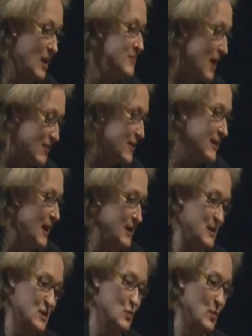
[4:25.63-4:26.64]
I'm nothing
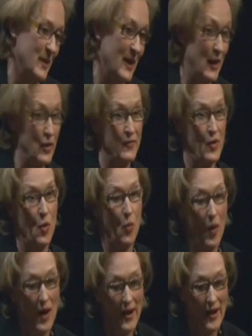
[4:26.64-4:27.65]
like this woman. I don't even know
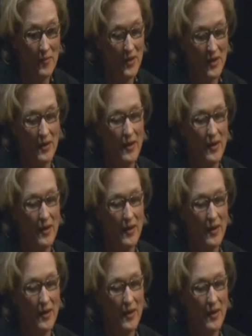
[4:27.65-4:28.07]
why I'm...